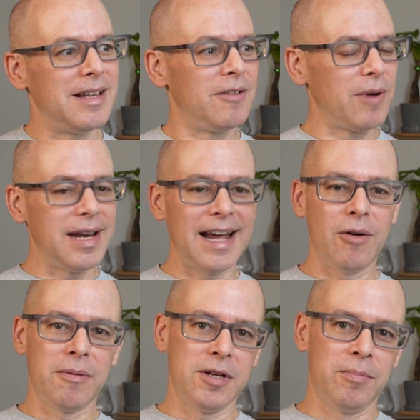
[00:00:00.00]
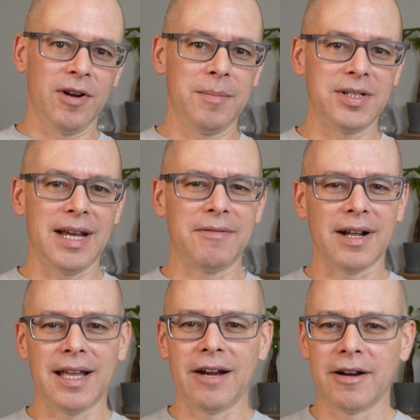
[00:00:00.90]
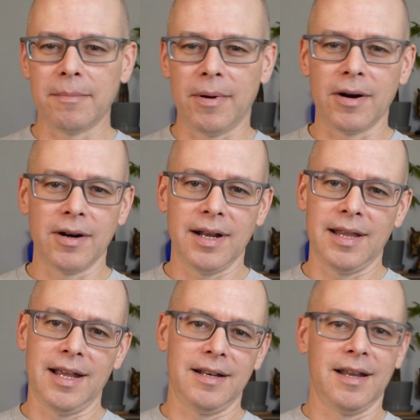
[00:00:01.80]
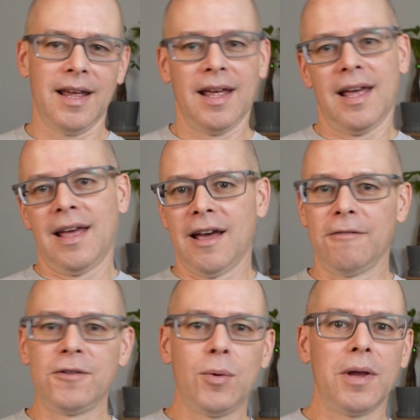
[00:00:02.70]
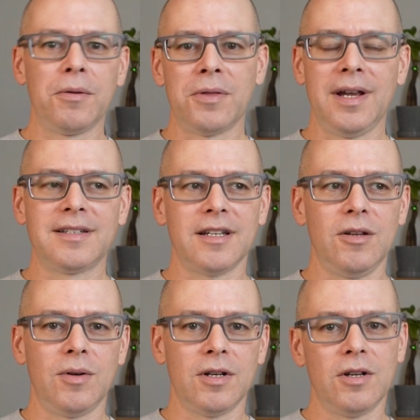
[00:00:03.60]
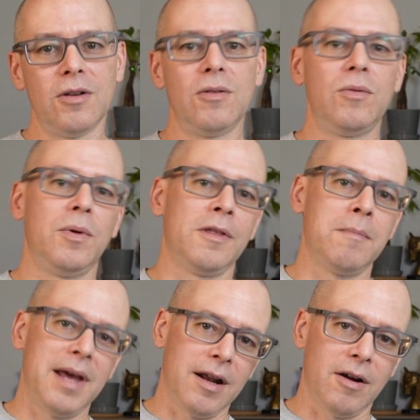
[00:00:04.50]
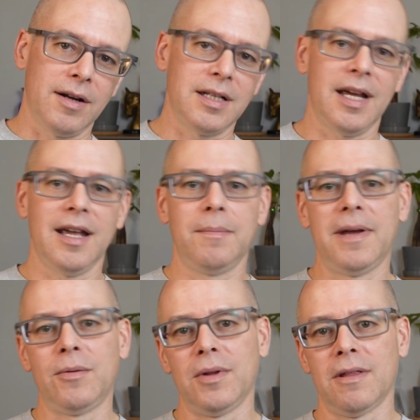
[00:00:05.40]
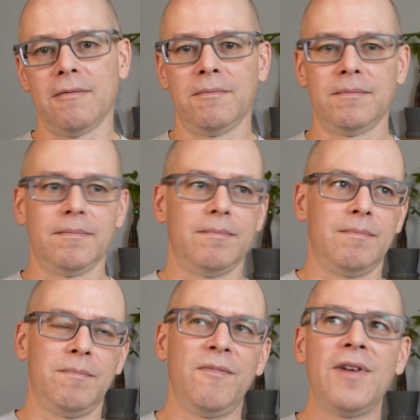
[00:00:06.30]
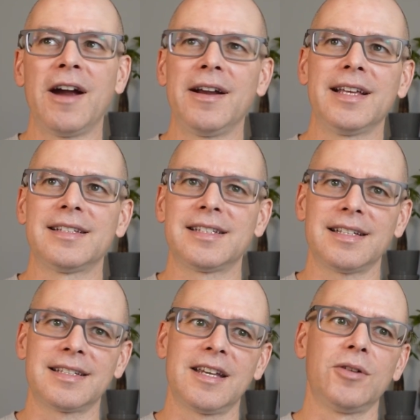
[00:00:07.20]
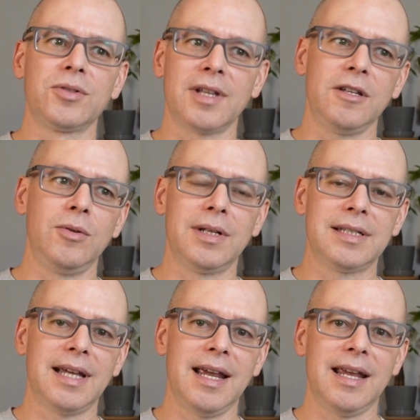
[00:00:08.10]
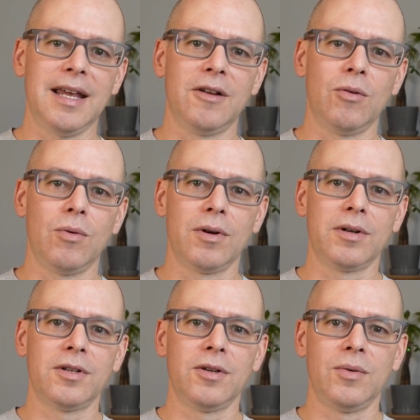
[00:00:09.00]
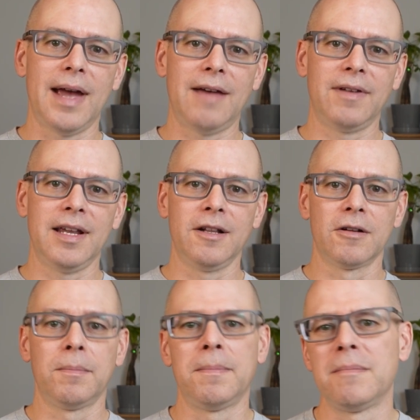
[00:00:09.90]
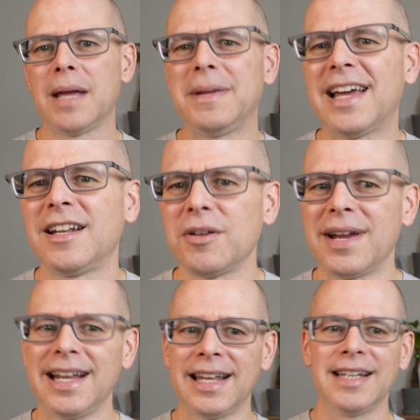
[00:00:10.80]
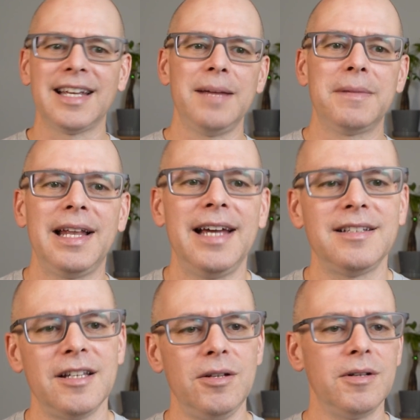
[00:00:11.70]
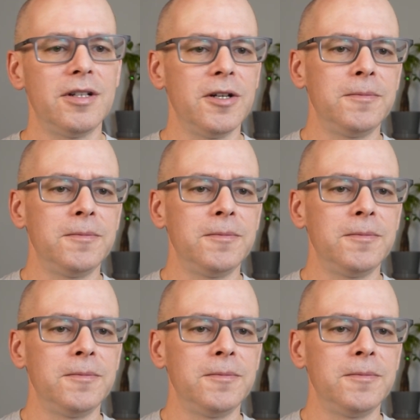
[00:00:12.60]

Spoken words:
Right now, you pretty much have a cleric, bard, and then a few other things that you can do with medic archetype and with various skills that you can take in order to have a healer, maybe another healing type class that you could do.